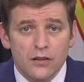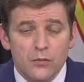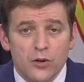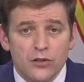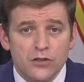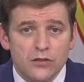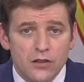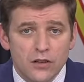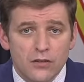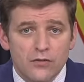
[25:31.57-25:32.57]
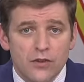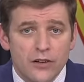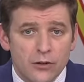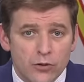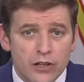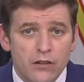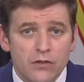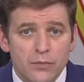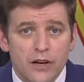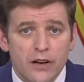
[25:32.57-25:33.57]
emerge on their
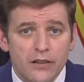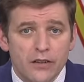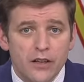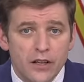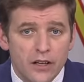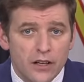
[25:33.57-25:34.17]
recovery path